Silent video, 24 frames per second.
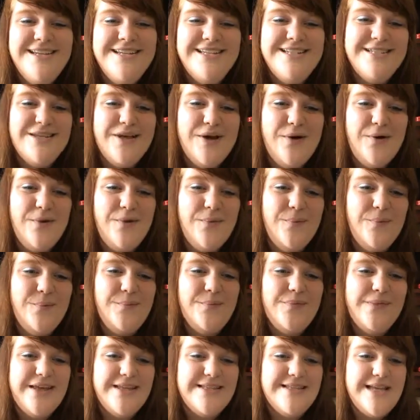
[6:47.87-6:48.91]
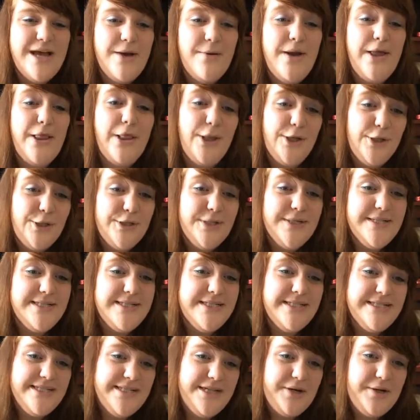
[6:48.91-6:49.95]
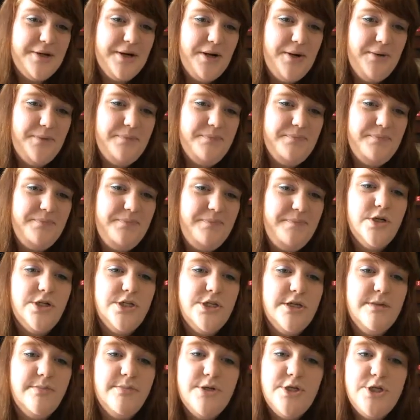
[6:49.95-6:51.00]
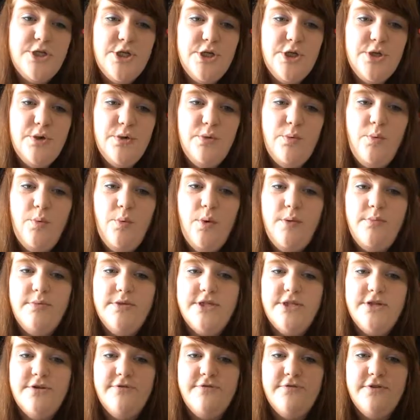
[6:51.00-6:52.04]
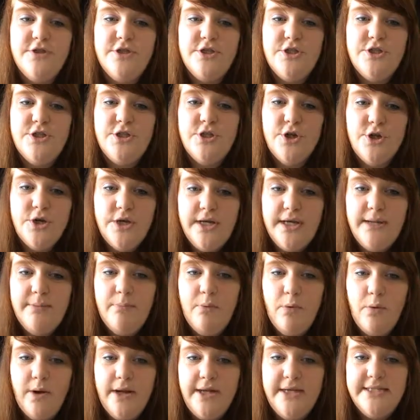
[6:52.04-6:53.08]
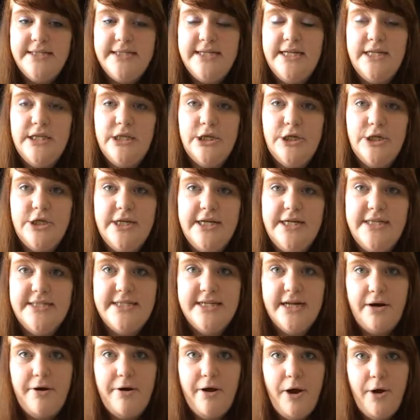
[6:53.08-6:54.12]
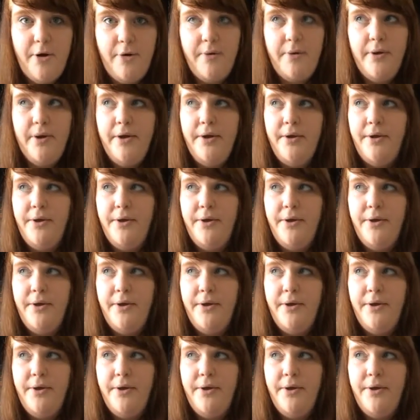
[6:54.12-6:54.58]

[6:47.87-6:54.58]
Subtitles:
So that's how I learned tarot. Question number 2, what was your first turning point in learning tarot?